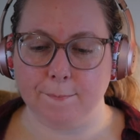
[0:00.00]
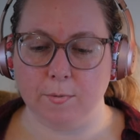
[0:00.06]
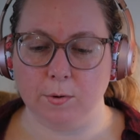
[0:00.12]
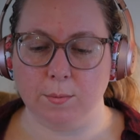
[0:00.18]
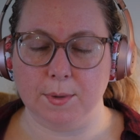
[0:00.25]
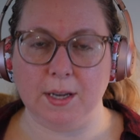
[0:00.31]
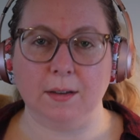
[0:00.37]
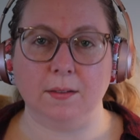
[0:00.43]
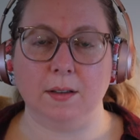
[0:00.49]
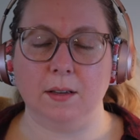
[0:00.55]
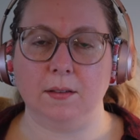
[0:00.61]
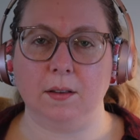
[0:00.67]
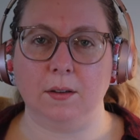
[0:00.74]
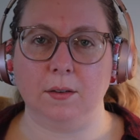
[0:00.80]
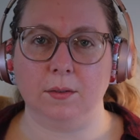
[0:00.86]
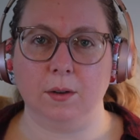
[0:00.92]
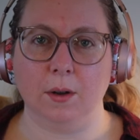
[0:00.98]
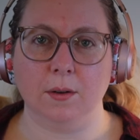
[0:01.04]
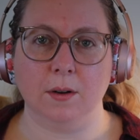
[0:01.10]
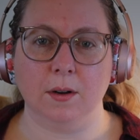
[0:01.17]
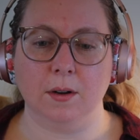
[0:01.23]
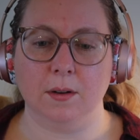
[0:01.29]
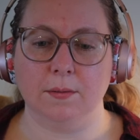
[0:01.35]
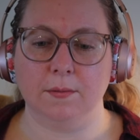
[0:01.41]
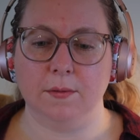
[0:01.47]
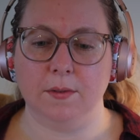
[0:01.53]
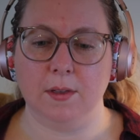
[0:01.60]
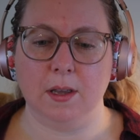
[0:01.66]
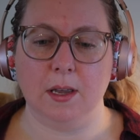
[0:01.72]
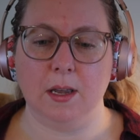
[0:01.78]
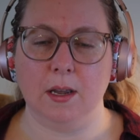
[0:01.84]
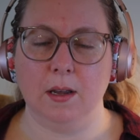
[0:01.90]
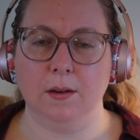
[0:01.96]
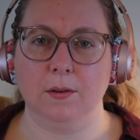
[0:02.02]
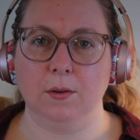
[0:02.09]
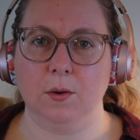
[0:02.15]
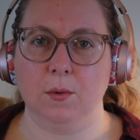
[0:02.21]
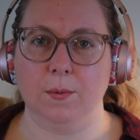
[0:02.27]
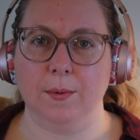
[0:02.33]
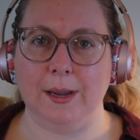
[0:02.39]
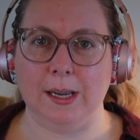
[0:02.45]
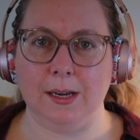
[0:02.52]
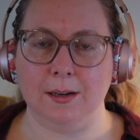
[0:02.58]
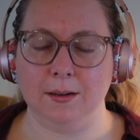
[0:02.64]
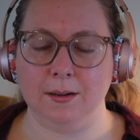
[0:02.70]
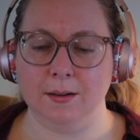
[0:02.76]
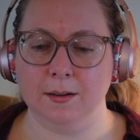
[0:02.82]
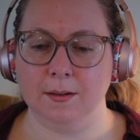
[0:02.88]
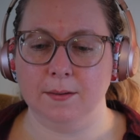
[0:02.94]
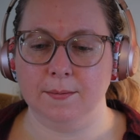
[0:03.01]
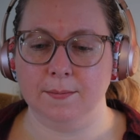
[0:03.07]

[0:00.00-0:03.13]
Or because he's the son of the queen.